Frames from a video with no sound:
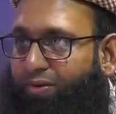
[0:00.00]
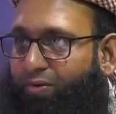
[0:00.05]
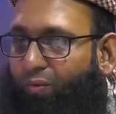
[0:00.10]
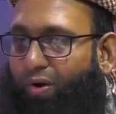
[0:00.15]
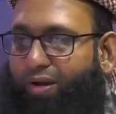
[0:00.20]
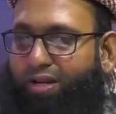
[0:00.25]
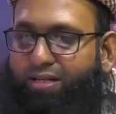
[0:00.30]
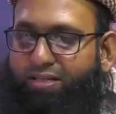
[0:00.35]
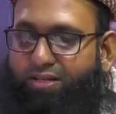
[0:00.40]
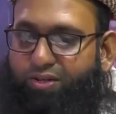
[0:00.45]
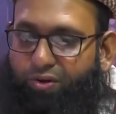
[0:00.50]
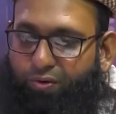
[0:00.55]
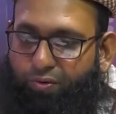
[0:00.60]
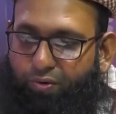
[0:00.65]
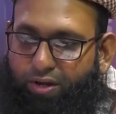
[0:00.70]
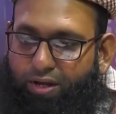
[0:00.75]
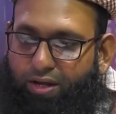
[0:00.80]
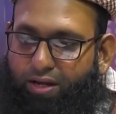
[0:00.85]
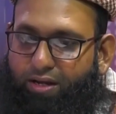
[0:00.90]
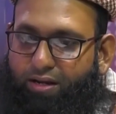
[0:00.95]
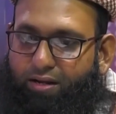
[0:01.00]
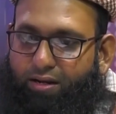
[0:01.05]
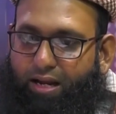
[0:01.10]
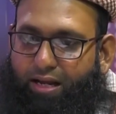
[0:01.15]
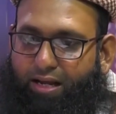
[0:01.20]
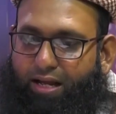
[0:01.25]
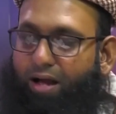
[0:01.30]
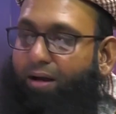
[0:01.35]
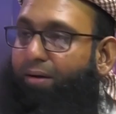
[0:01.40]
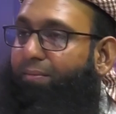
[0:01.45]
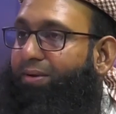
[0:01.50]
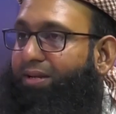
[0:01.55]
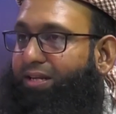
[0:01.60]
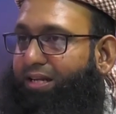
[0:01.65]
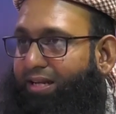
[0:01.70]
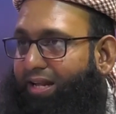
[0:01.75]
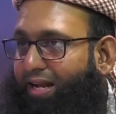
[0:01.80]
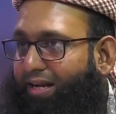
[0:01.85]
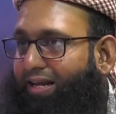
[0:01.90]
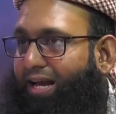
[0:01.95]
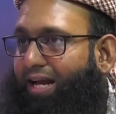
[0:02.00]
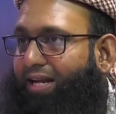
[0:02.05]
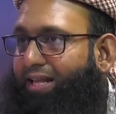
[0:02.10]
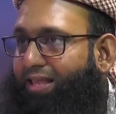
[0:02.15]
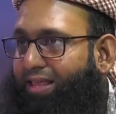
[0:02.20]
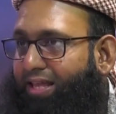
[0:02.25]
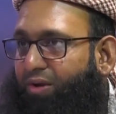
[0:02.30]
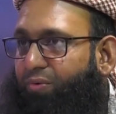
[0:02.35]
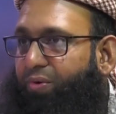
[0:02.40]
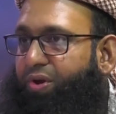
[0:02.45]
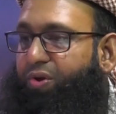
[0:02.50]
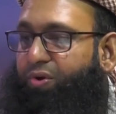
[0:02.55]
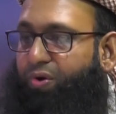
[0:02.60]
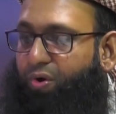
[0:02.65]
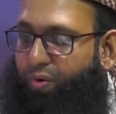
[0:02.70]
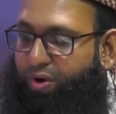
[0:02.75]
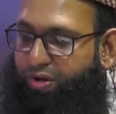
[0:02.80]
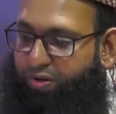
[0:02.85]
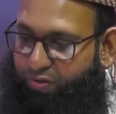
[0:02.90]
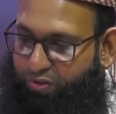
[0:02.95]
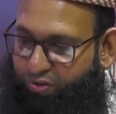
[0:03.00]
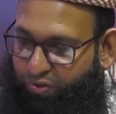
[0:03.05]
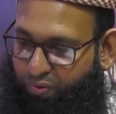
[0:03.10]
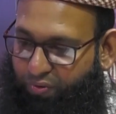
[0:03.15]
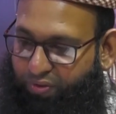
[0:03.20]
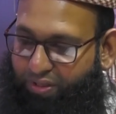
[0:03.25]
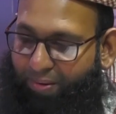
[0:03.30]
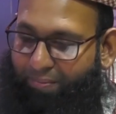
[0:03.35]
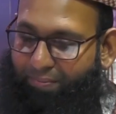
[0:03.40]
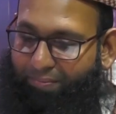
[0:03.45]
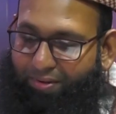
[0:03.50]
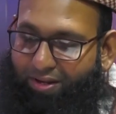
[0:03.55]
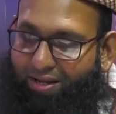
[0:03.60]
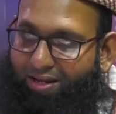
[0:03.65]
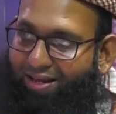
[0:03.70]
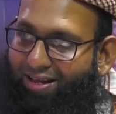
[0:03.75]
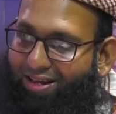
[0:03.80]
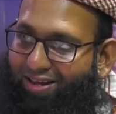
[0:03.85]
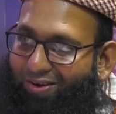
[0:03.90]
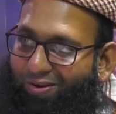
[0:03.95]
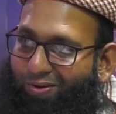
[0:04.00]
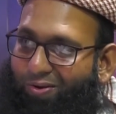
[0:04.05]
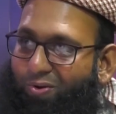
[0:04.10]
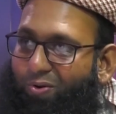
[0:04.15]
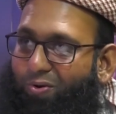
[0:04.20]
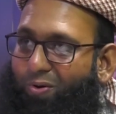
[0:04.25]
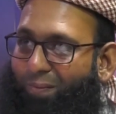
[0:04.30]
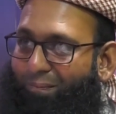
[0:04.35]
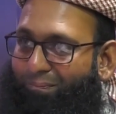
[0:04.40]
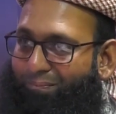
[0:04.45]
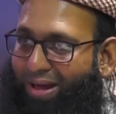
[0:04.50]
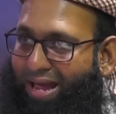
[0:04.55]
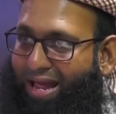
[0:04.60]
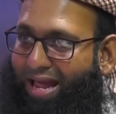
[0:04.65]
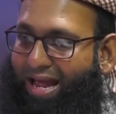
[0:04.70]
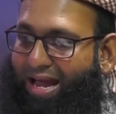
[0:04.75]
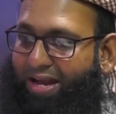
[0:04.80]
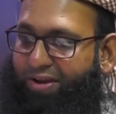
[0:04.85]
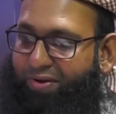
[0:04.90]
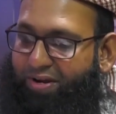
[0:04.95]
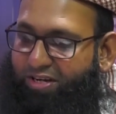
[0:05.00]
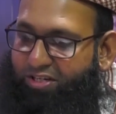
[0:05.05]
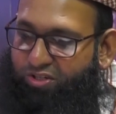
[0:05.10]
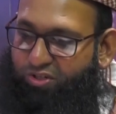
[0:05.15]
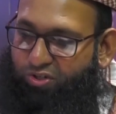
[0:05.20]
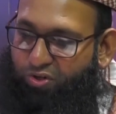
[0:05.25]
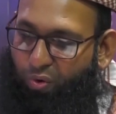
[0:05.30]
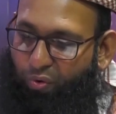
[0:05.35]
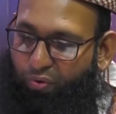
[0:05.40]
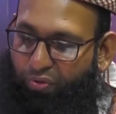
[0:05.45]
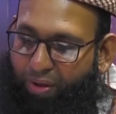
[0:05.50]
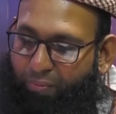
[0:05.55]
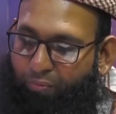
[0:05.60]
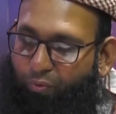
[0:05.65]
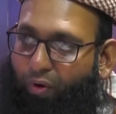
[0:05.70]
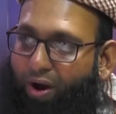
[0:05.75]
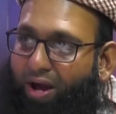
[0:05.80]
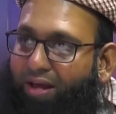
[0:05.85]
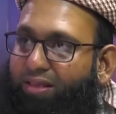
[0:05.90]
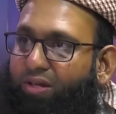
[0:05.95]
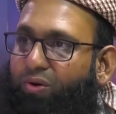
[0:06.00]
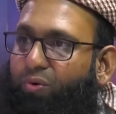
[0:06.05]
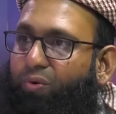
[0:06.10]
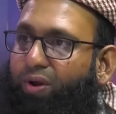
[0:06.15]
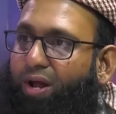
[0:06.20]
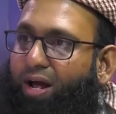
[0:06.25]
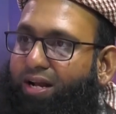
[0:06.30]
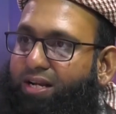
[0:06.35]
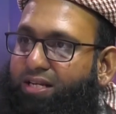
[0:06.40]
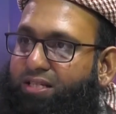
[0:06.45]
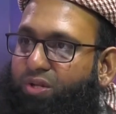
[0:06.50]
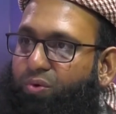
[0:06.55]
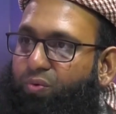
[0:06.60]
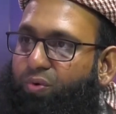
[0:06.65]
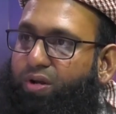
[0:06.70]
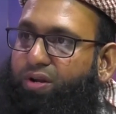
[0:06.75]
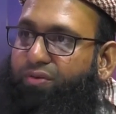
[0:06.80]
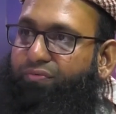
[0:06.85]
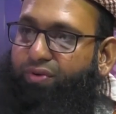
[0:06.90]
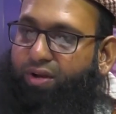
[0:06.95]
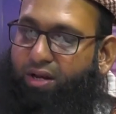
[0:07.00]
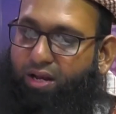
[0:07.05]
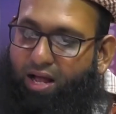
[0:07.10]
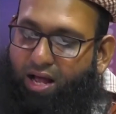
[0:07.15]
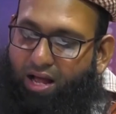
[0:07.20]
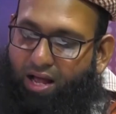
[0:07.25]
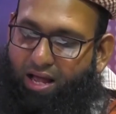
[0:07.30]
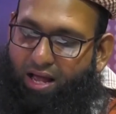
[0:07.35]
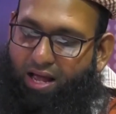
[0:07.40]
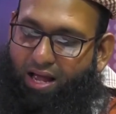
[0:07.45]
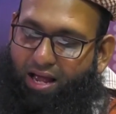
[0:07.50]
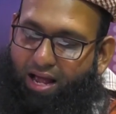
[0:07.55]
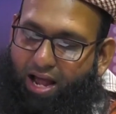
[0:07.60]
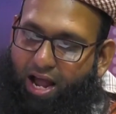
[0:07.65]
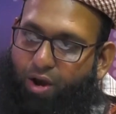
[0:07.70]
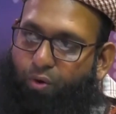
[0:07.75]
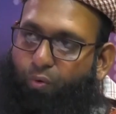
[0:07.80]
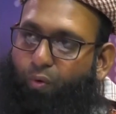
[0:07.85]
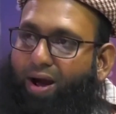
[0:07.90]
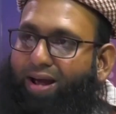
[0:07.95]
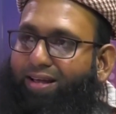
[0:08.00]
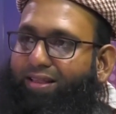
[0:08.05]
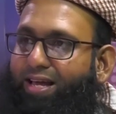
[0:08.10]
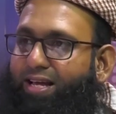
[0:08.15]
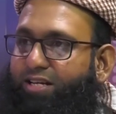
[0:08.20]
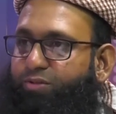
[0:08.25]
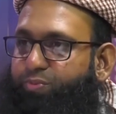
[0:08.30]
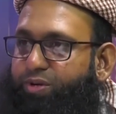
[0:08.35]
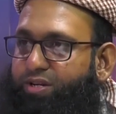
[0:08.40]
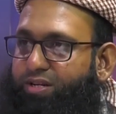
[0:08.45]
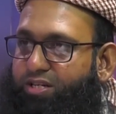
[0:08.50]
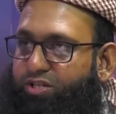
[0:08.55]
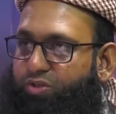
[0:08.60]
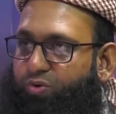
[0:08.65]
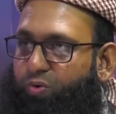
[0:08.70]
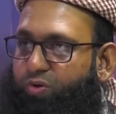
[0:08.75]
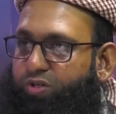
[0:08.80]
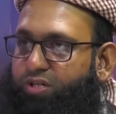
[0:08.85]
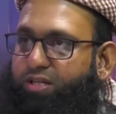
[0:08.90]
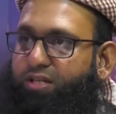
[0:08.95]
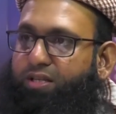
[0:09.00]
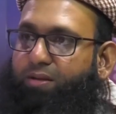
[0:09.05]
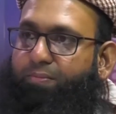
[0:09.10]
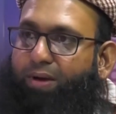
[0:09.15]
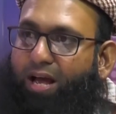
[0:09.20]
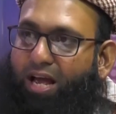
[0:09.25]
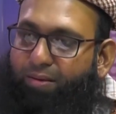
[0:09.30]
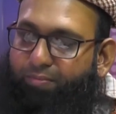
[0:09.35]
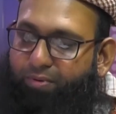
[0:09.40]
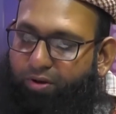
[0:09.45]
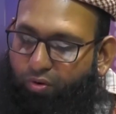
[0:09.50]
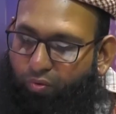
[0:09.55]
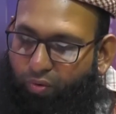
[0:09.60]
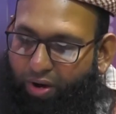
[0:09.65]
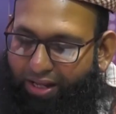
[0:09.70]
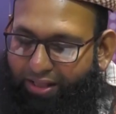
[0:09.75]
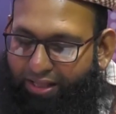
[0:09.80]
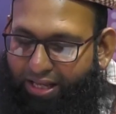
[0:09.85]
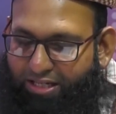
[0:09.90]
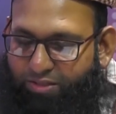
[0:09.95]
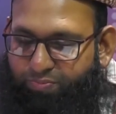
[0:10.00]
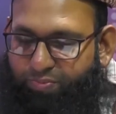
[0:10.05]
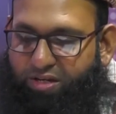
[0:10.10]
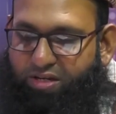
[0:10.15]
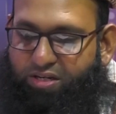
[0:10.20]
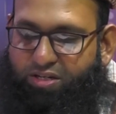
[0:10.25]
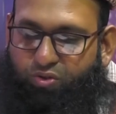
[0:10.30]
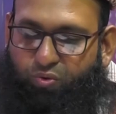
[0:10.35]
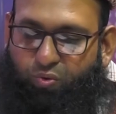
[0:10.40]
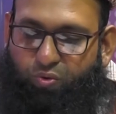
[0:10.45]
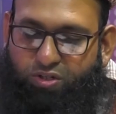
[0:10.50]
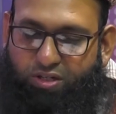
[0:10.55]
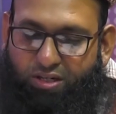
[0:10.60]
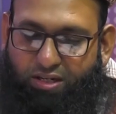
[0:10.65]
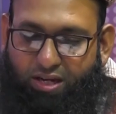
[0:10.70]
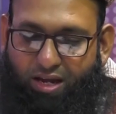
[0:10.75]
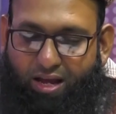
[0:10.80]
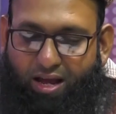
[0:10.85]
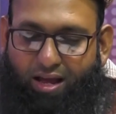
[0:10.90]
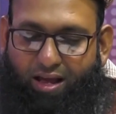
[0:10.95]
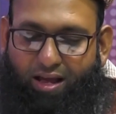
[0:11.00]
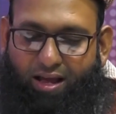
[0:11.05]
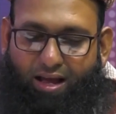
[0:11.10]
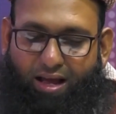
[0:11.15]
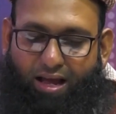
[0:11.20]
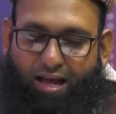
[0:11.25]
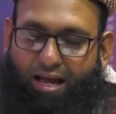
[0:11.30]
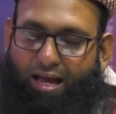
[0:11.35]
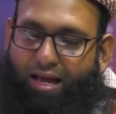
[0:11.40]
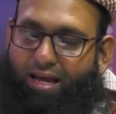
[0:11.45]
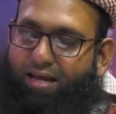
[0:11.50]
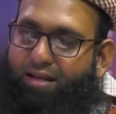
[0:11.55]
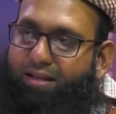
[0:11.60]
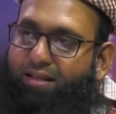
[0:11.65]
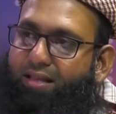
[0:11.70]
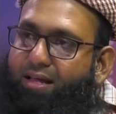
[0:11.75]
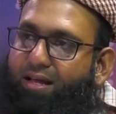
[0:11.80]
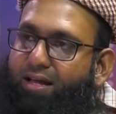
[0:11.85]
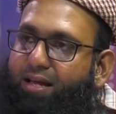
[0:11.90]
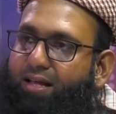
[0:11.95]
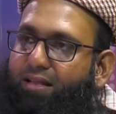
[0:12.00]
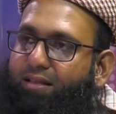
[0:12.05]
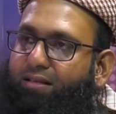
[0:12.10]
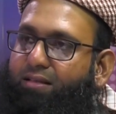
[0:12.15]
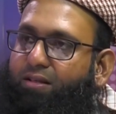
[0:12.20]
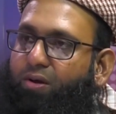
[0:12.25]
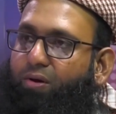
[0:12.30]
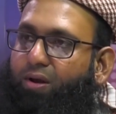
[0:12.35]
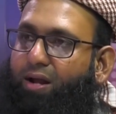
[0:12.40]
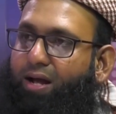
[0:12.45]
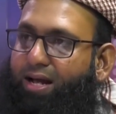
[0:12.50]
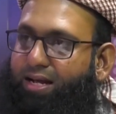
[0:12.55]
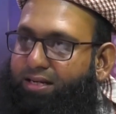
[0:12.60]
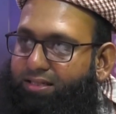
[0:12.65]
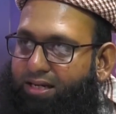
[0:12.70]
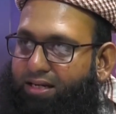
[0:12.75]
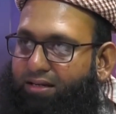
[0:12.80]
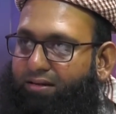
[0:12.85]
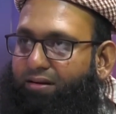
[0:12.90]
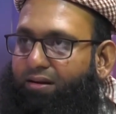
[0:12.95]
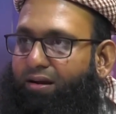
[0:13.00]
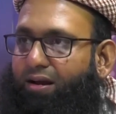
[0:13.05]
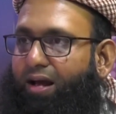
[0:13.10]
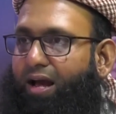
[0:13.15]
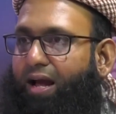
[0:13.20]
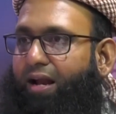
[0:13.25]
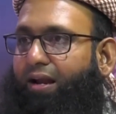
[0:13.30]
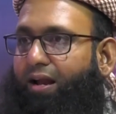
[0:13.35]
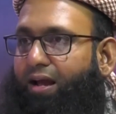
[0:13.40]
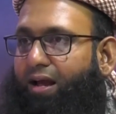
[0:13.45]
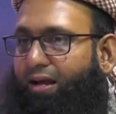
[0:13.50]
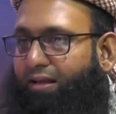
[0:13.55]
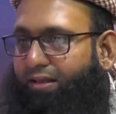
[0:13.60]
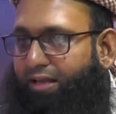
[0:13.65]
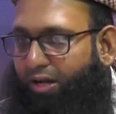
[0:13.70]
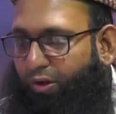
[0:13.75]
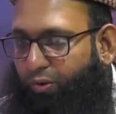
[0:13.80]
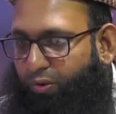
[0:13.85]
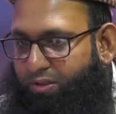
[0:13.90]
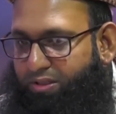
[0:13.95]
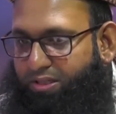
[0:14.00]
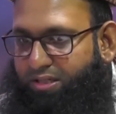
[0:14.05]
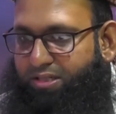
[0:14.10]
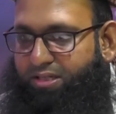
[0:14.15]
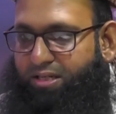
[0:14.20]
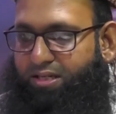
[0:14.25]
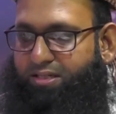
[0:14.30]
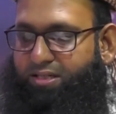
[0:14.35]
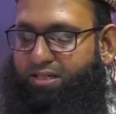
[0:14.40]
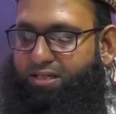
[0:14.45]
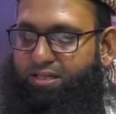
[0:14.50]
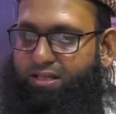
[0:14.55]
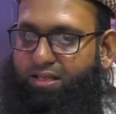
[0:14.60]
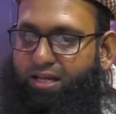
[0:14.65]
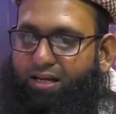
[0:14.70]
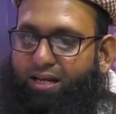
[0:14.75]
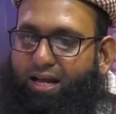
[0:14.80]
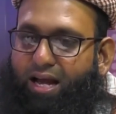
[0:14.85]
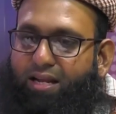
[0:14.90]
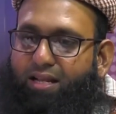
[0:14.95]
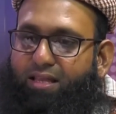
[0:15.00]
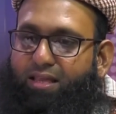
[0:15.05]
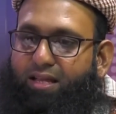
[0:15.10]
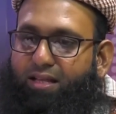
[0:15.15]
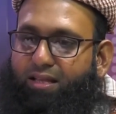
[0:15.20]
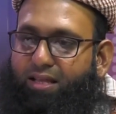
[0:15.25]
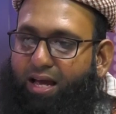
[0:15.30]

One is, you know, like Ahmed Deedat kind of thing where you go and you show them, you know, you compare and you show them why the Quran is the word of Allah and why there has been distortion in the Bible or why there has been distortion uh, in the in the Torah, etc., and the inconsistencies and that kind of thing.